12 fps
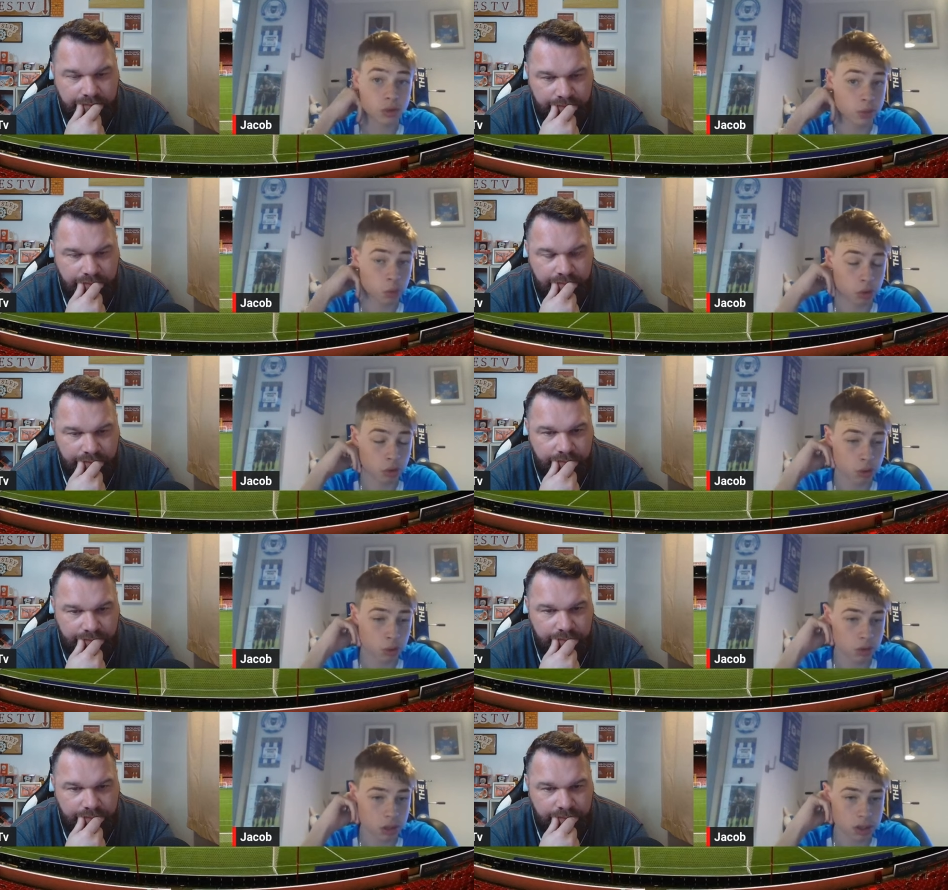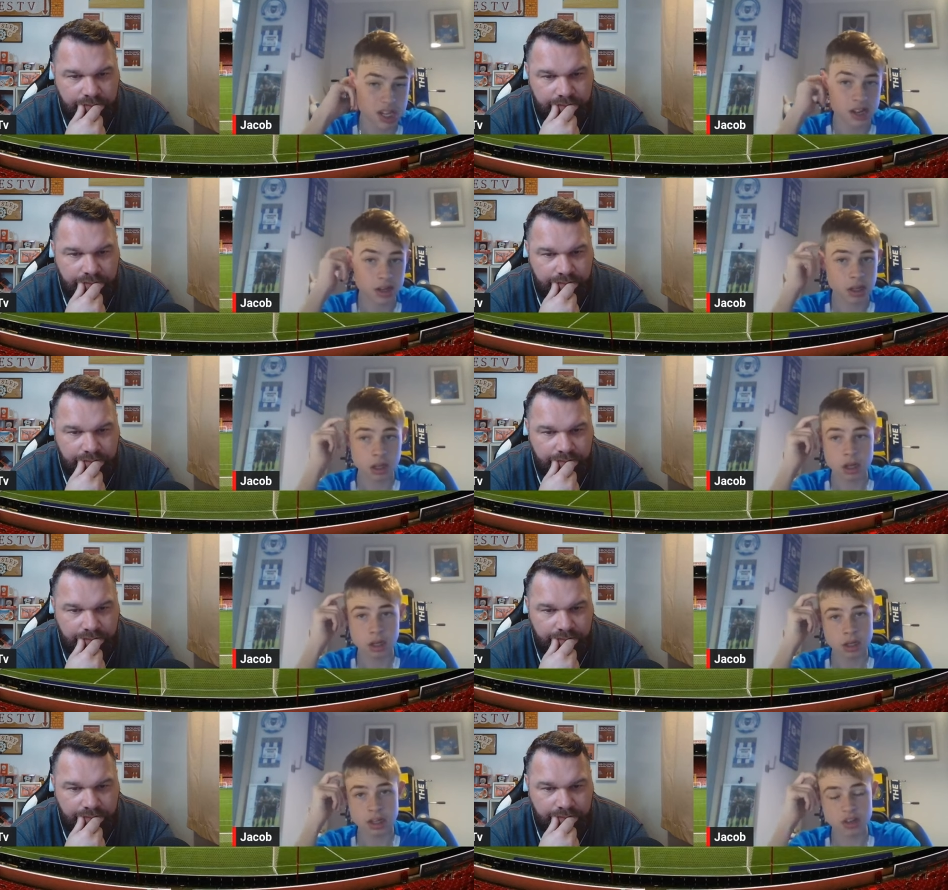Speaker 1: twenty-one year old, and
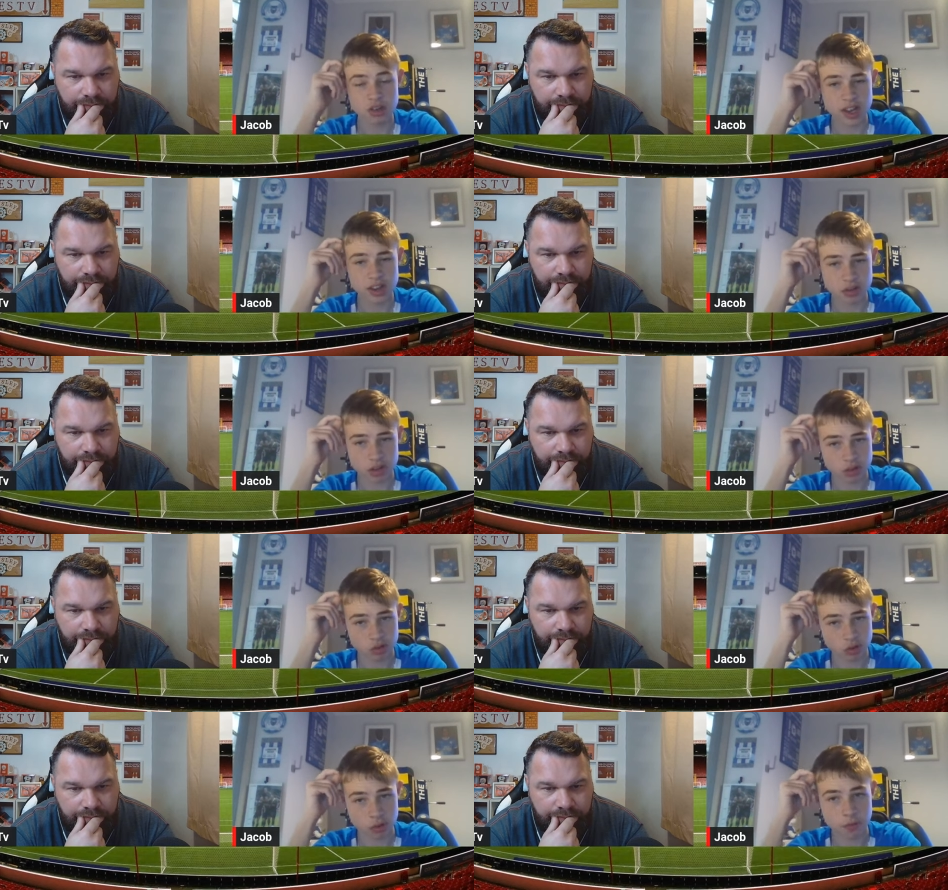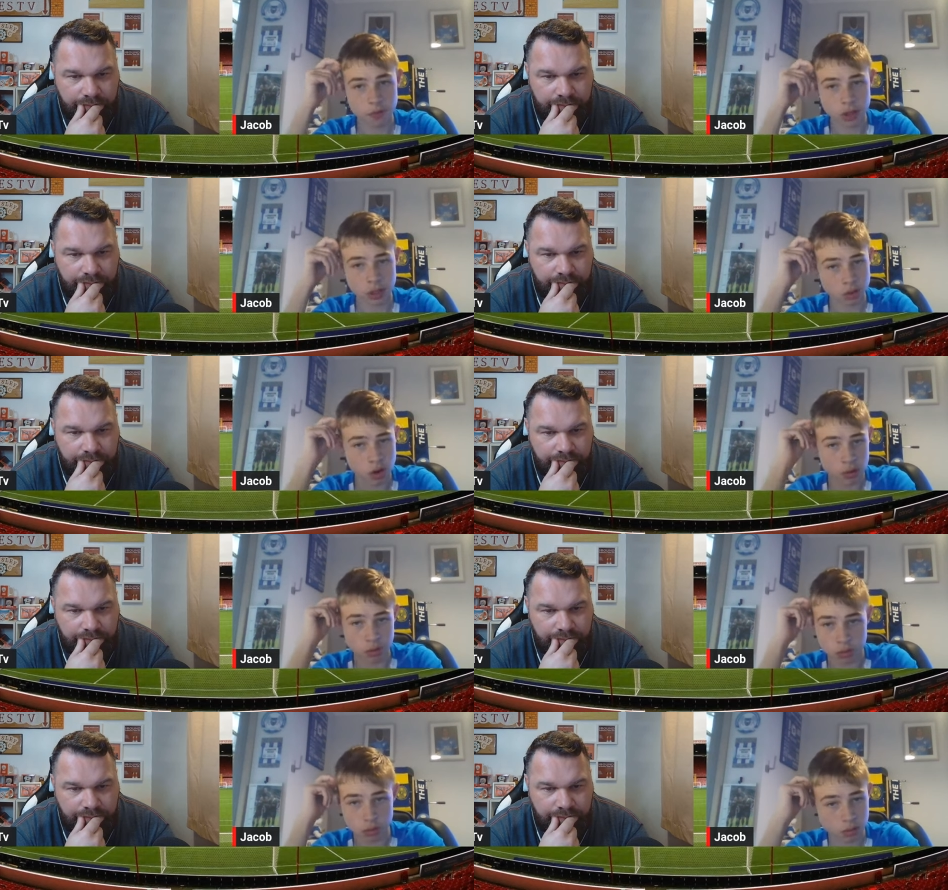this season it's just fully
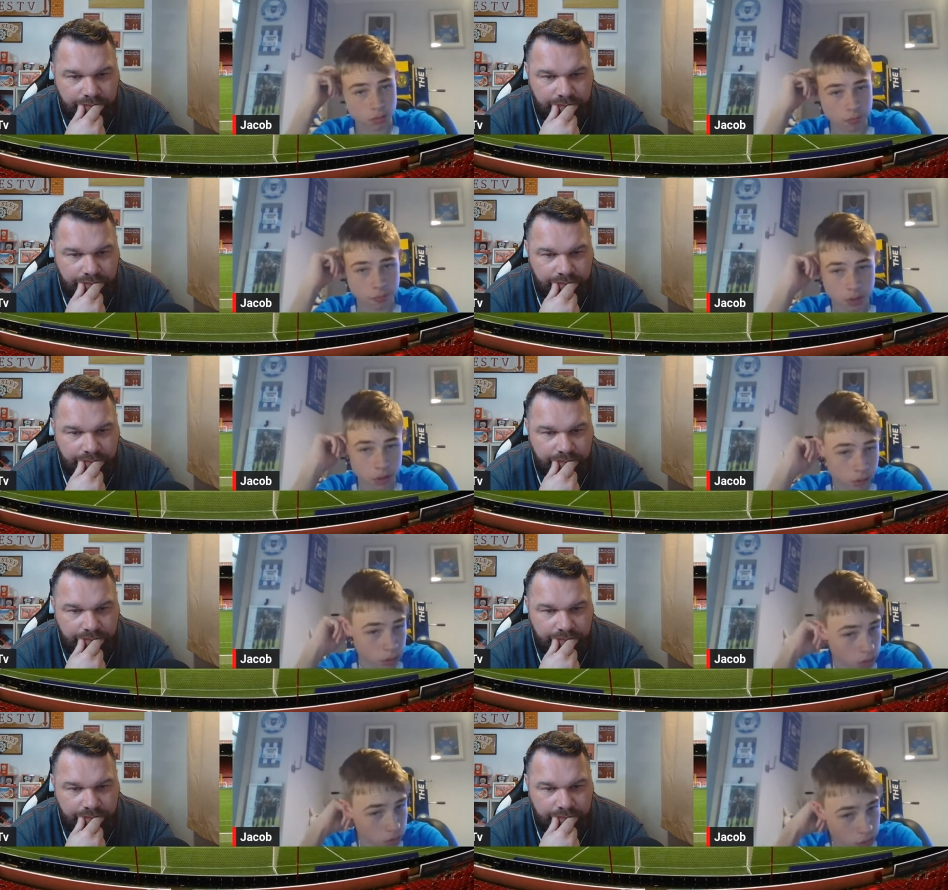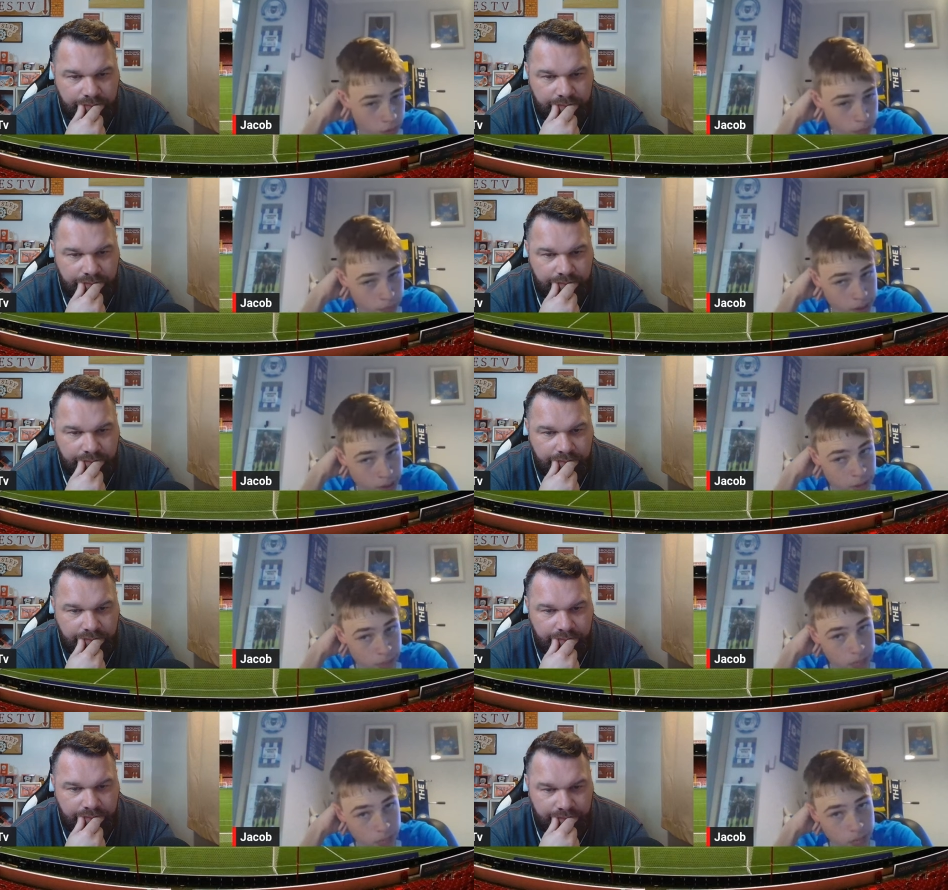grown, fully grown
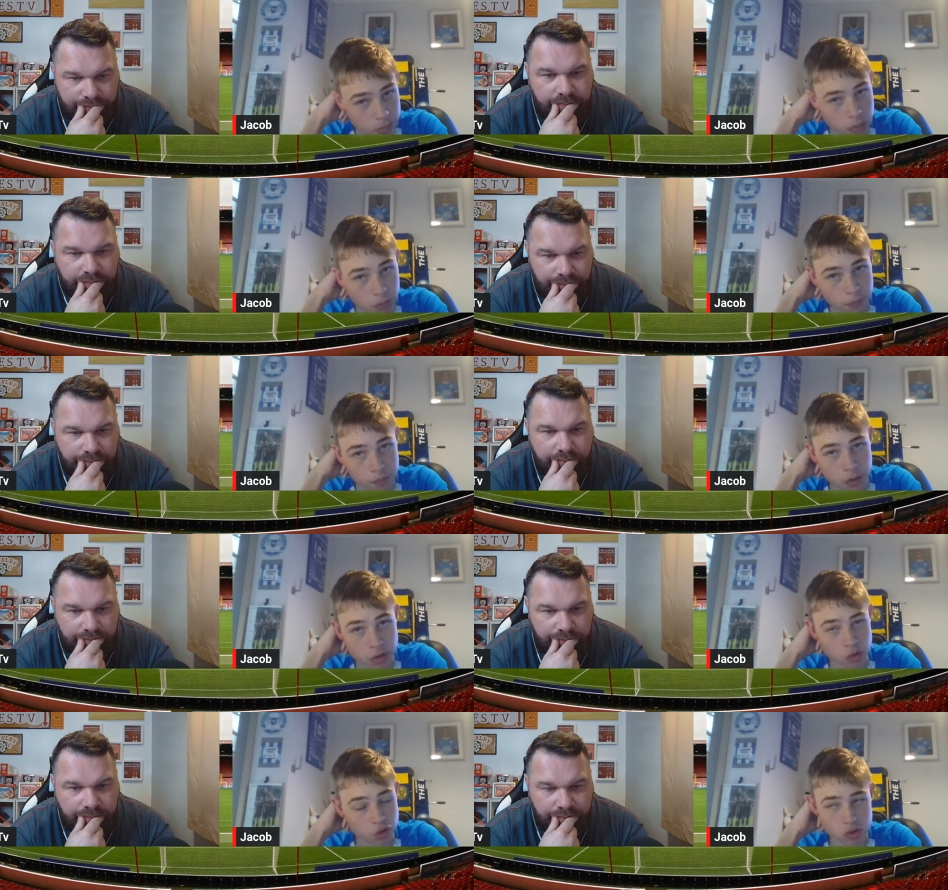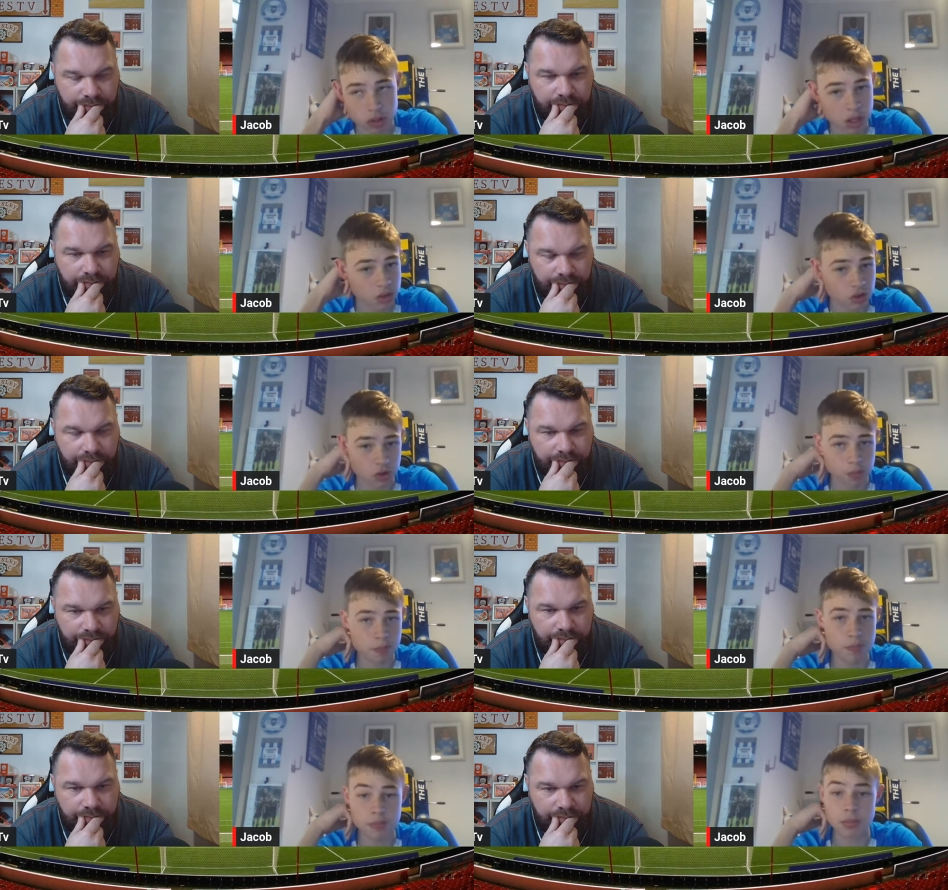man. Confidence It's just
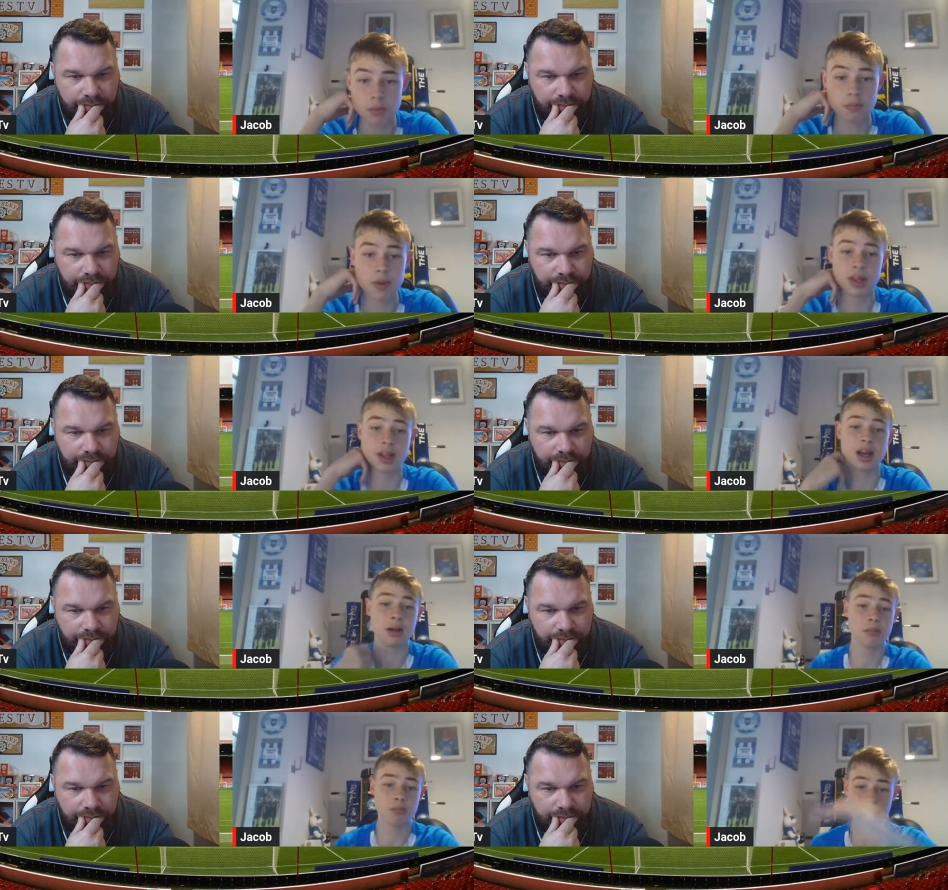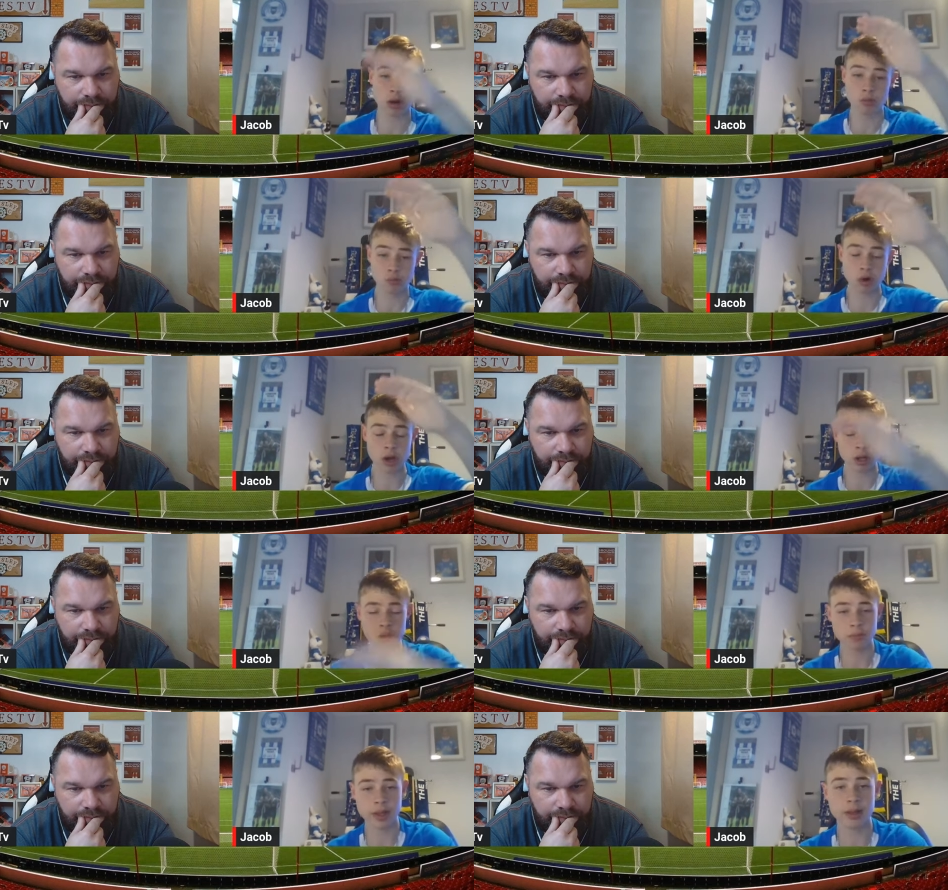been at, right right
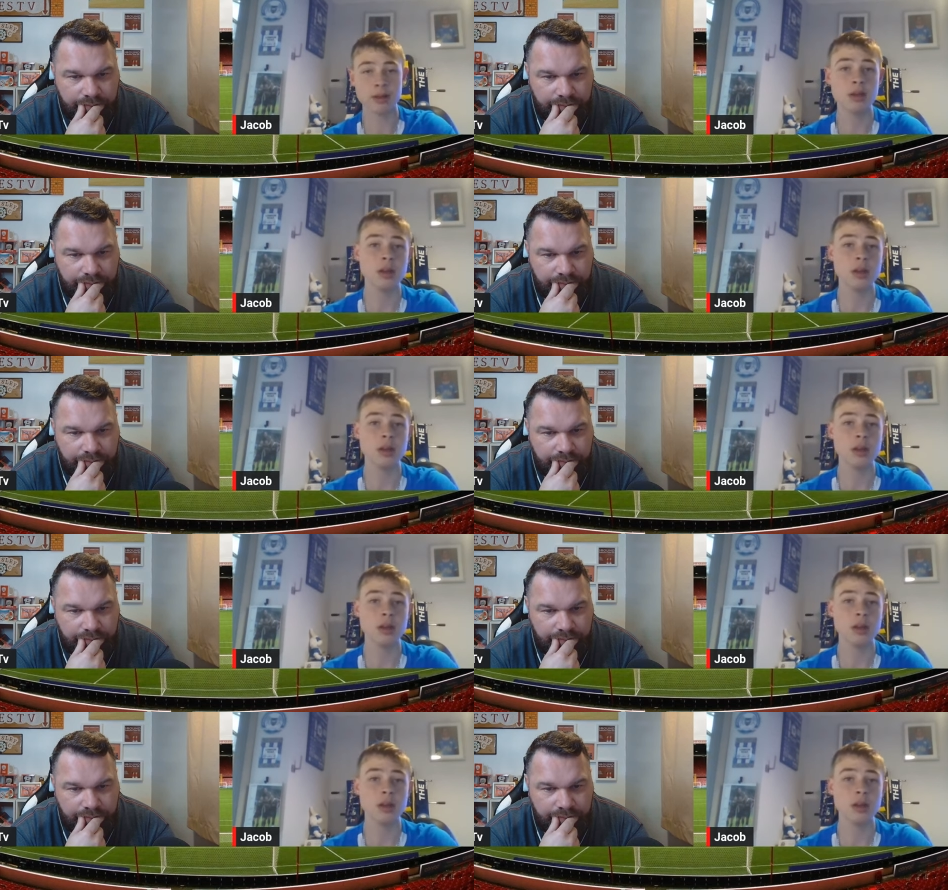up there.